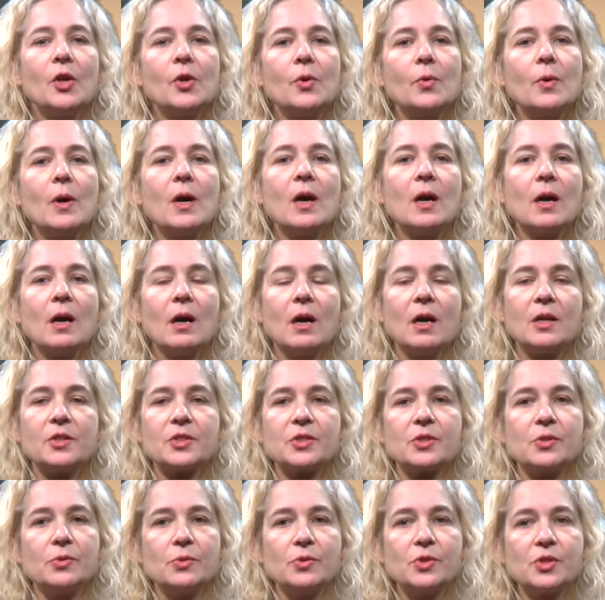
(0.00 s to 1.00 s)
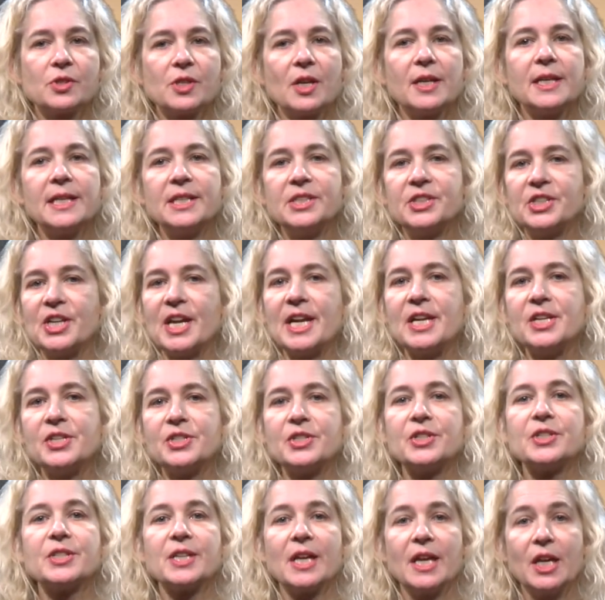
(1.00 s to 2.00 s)
you are asked to study
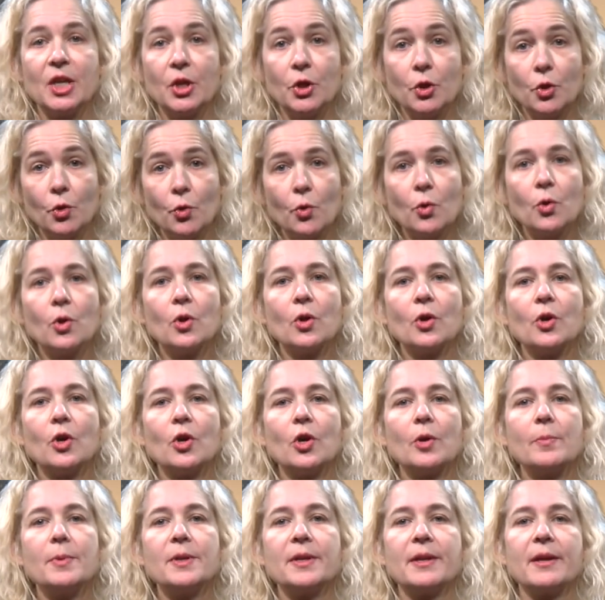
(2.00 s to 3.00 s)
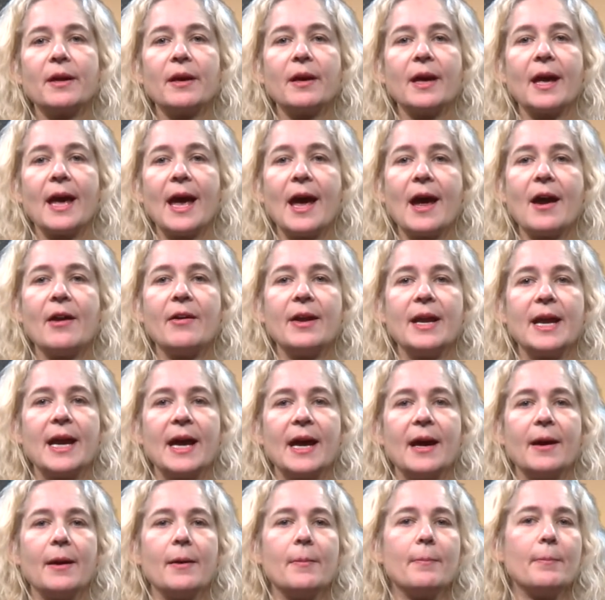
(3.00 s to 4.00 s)
changes in your urban
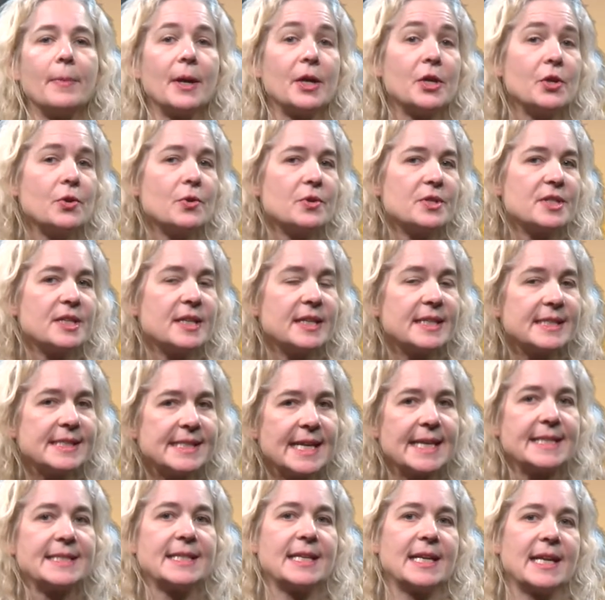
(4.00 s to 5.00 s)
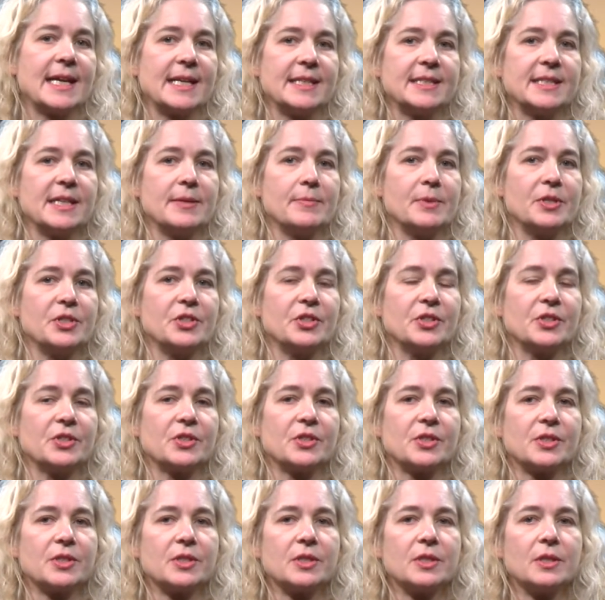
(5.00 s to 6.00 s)
area by using satellite
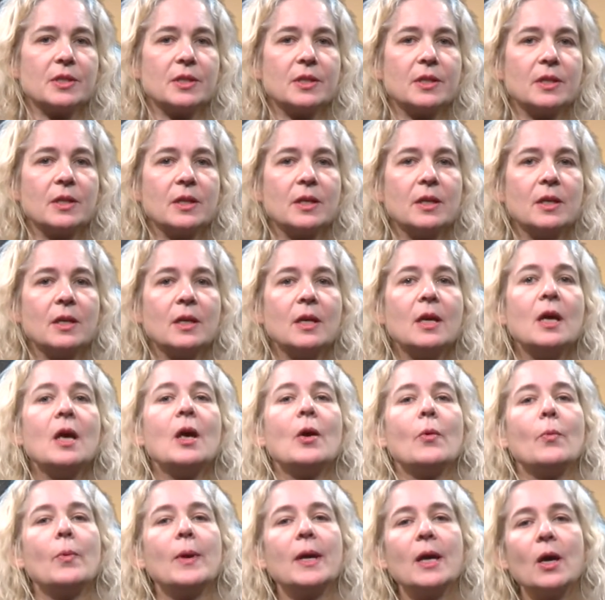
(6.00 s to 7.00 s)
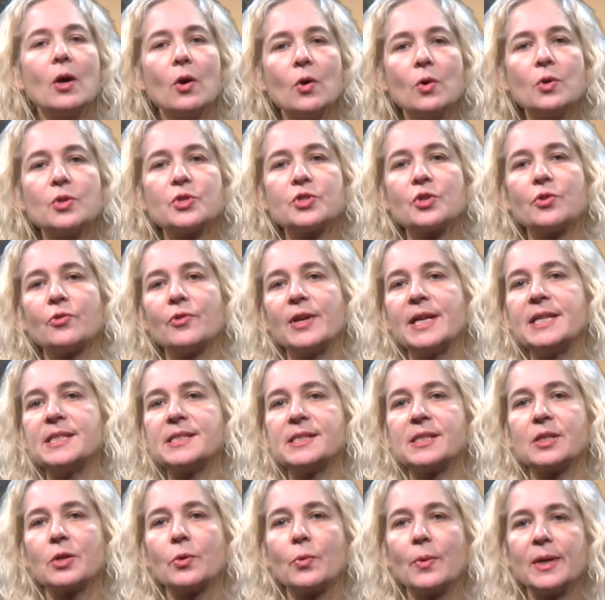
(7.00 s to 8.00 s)
images. We also
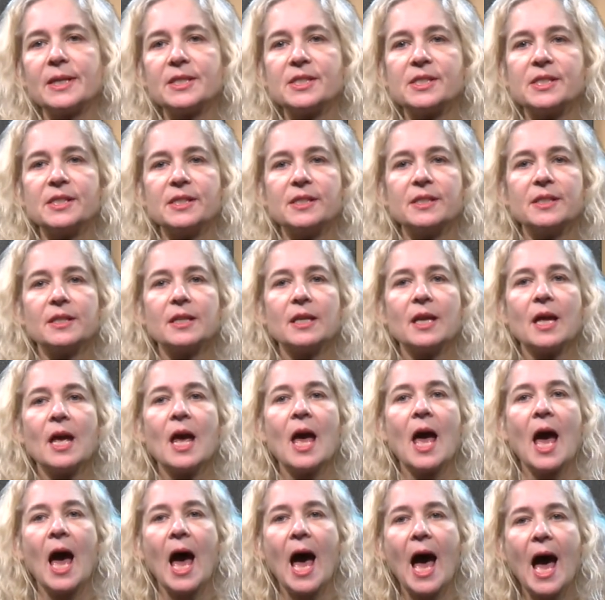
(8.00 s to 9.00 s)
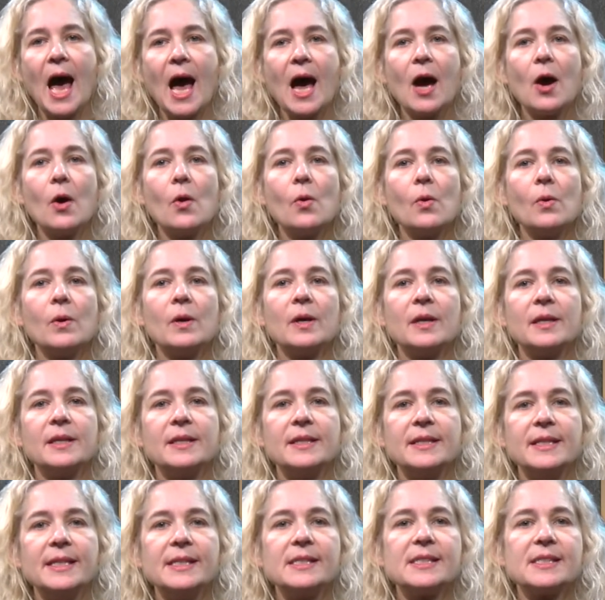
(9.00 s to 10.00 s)
raised the question how
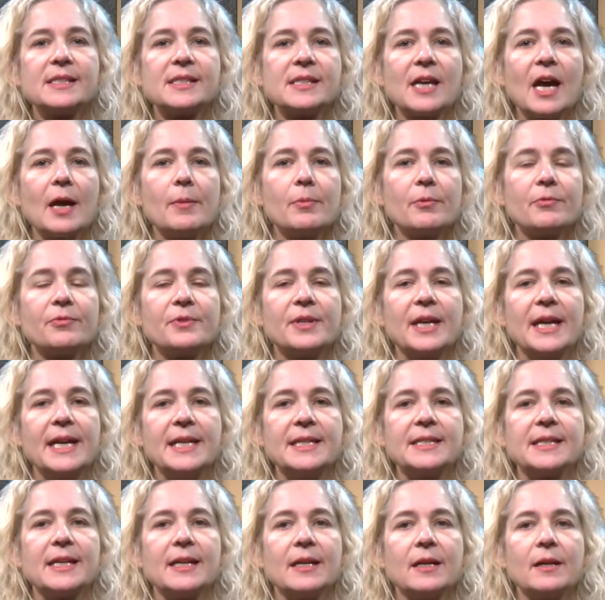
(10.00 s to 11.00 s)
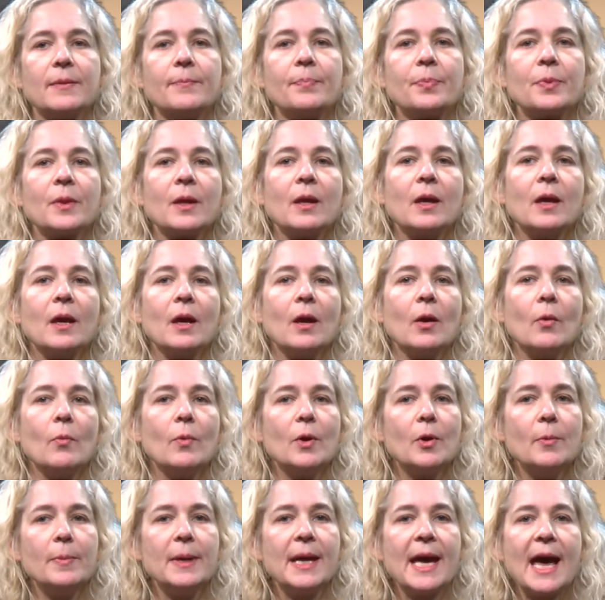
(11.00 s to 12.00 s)
this type of data
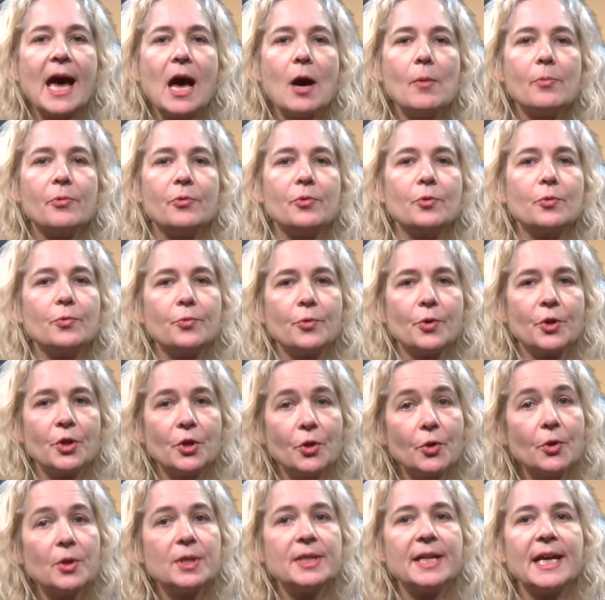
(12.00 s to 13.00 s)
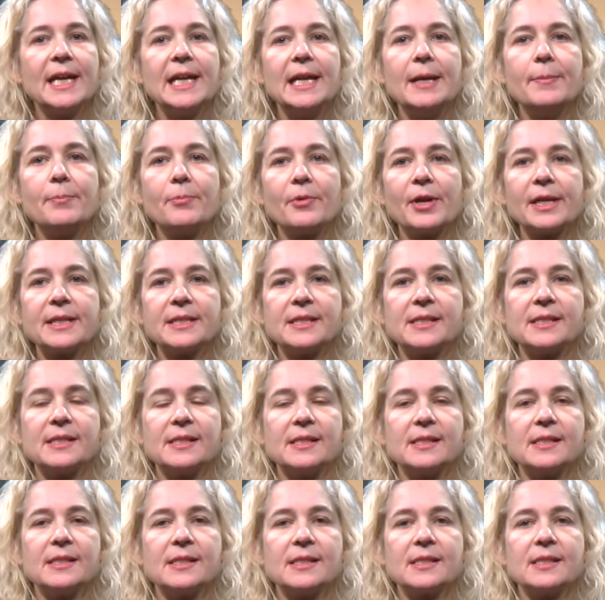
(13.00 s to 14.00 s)
will be helpful for your daily
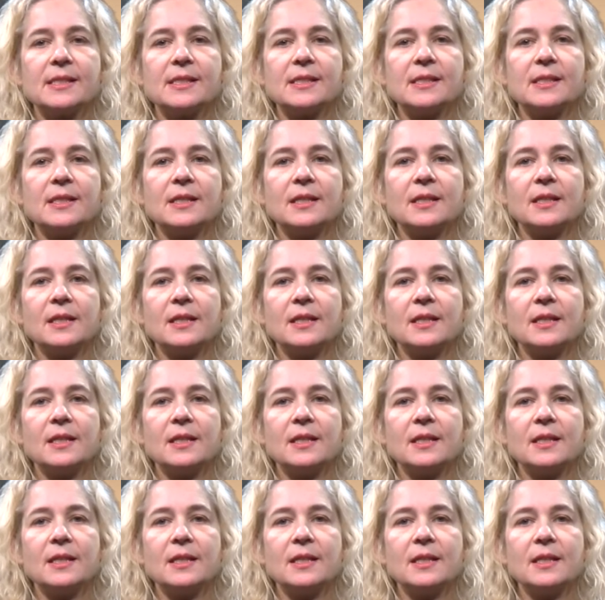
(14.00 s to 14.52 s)
practices.